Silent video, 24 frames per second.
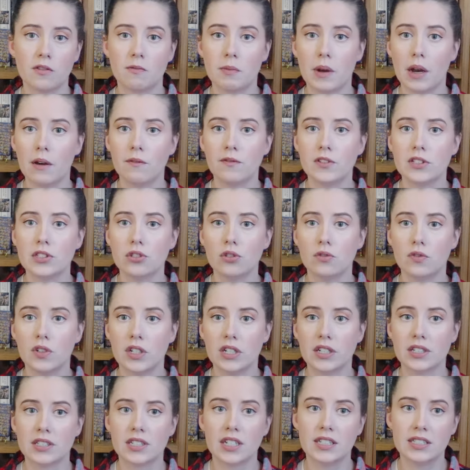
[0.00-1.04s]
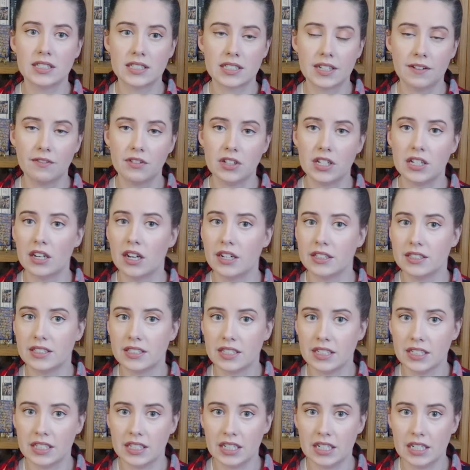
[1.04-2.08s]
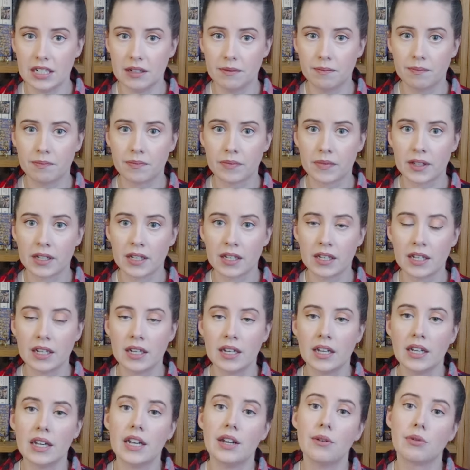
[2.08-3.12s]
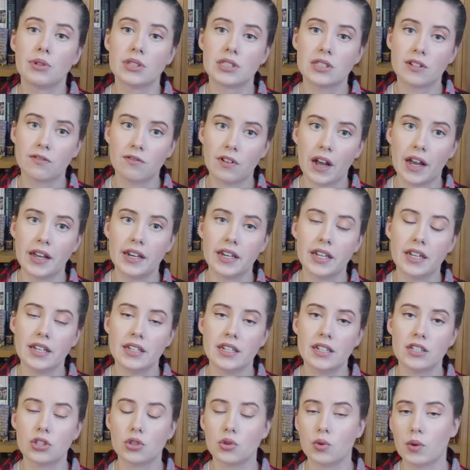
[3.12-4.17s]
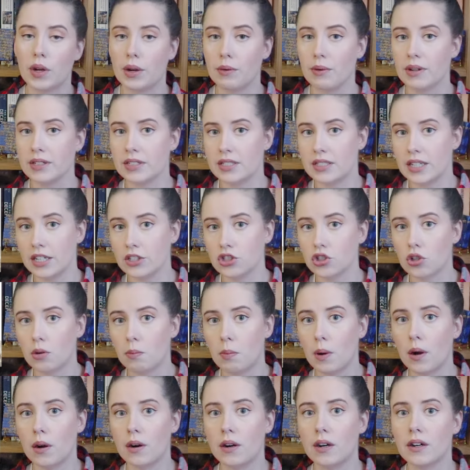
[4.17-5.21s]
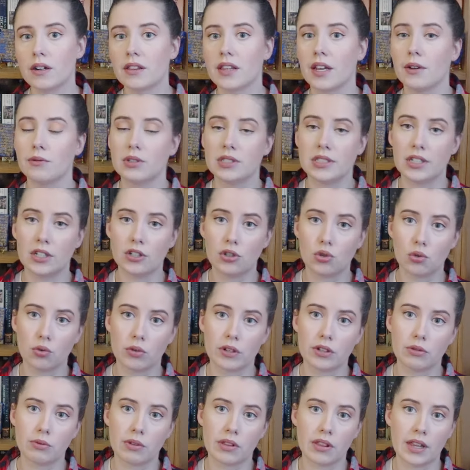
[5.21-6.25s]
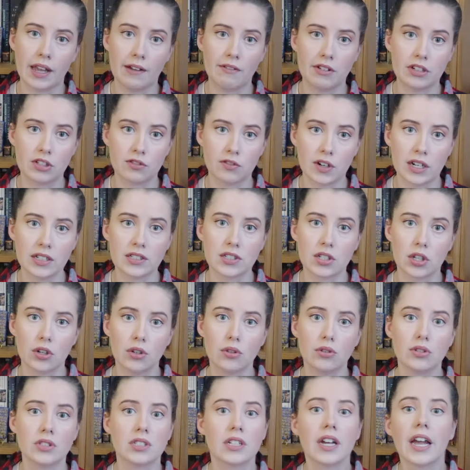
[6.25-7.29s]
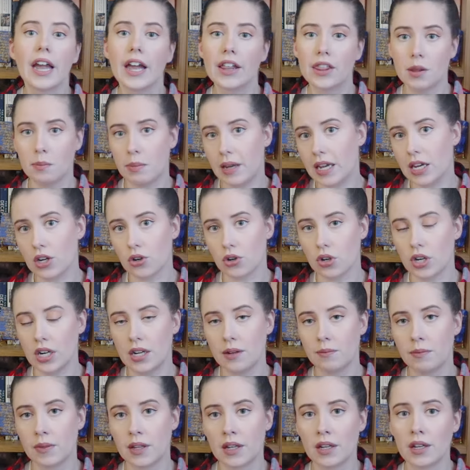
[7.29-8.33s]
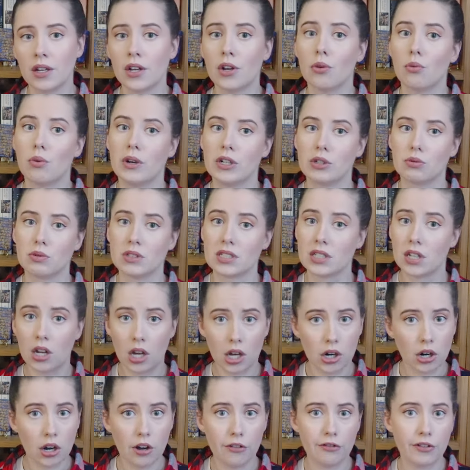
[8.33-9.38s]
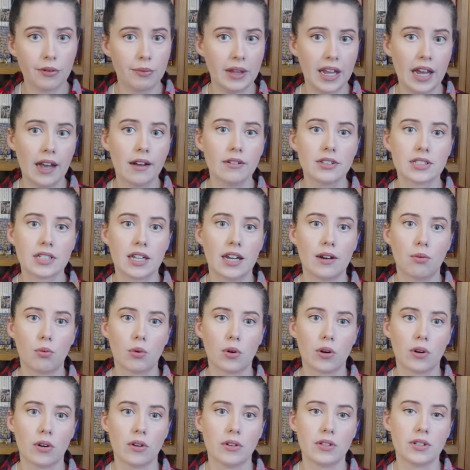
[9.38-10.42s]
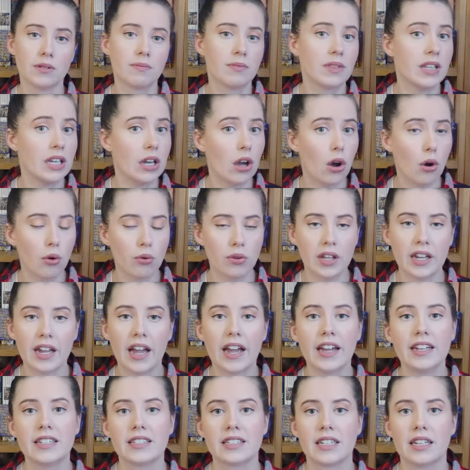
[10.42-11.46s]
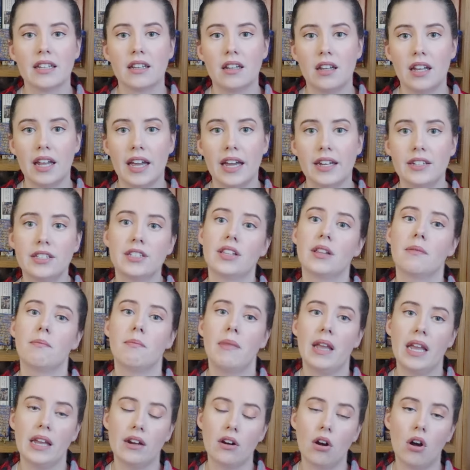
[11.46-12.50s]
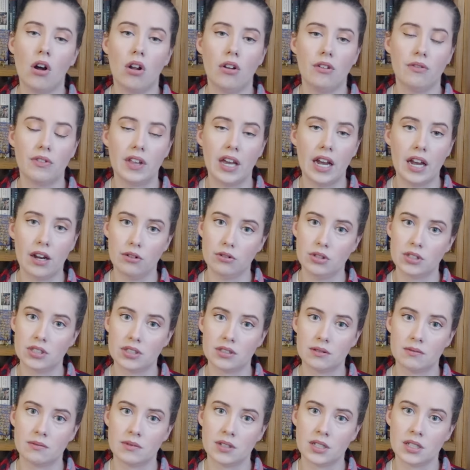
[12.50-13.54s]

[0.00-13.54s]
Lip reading: of Mount Vesuvius in 79 CE. It was divided into a residential part that was adorned with lavish frescoes and the bakery, which was cut off from the outside world. The only exit led to the main hall of the house.